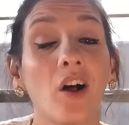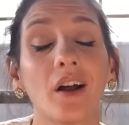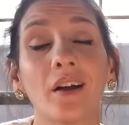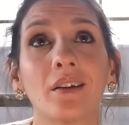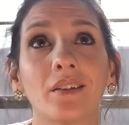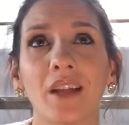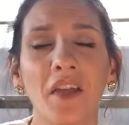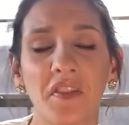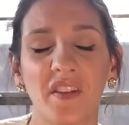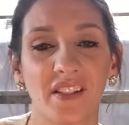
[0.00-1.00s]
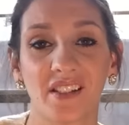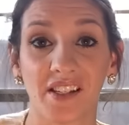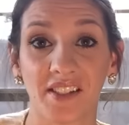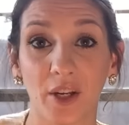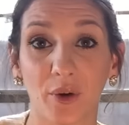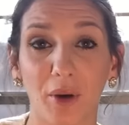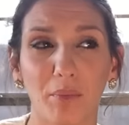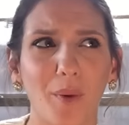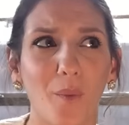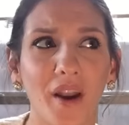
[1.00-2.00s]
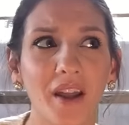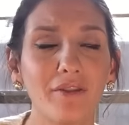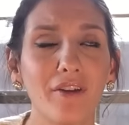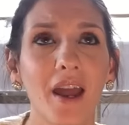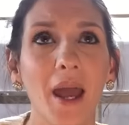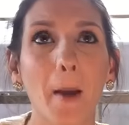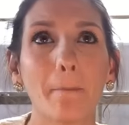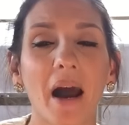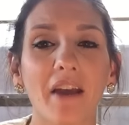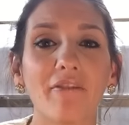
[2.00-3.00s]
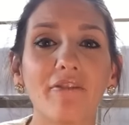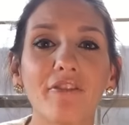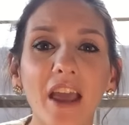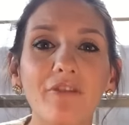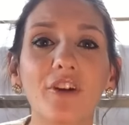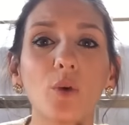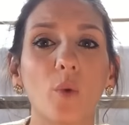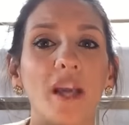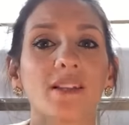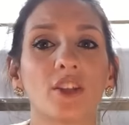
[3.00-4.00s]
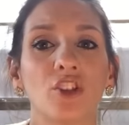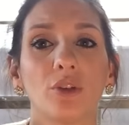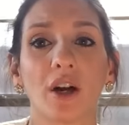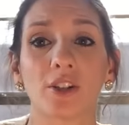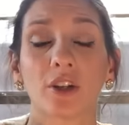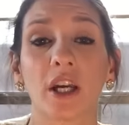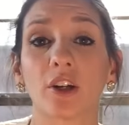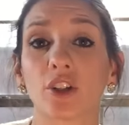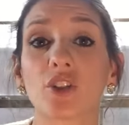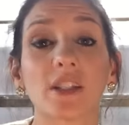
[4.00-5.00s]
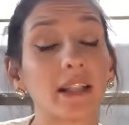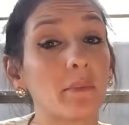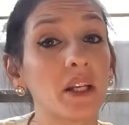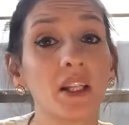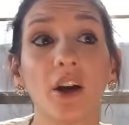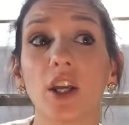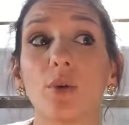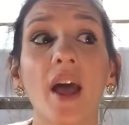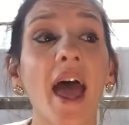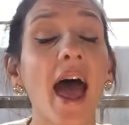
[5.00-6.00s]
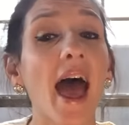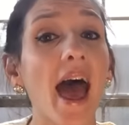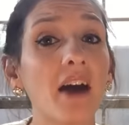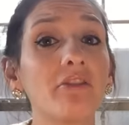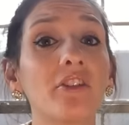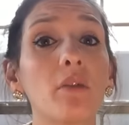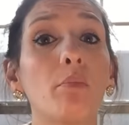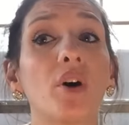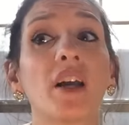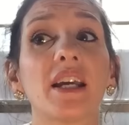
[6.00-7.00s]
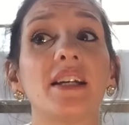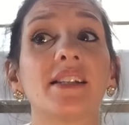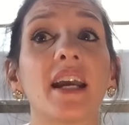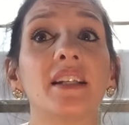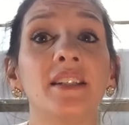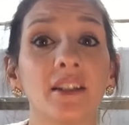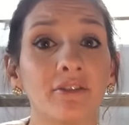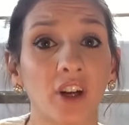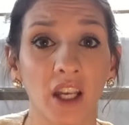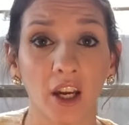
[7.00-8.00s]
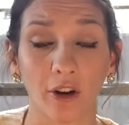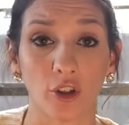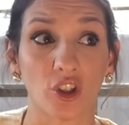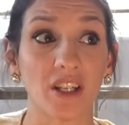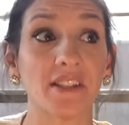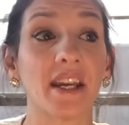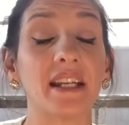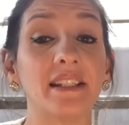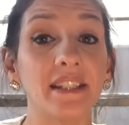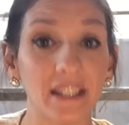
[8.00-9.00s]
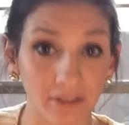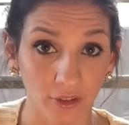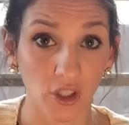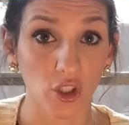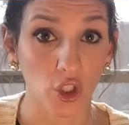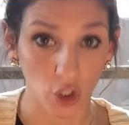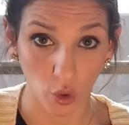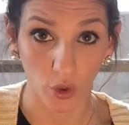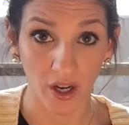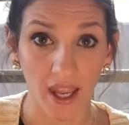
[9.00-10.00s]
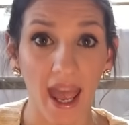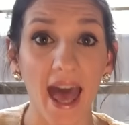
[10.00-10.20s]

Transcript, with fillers: Now, not that this is a secret, but one of my favorite ways that she writes her characters, and let me tell you, every book is a different character. It's a different story.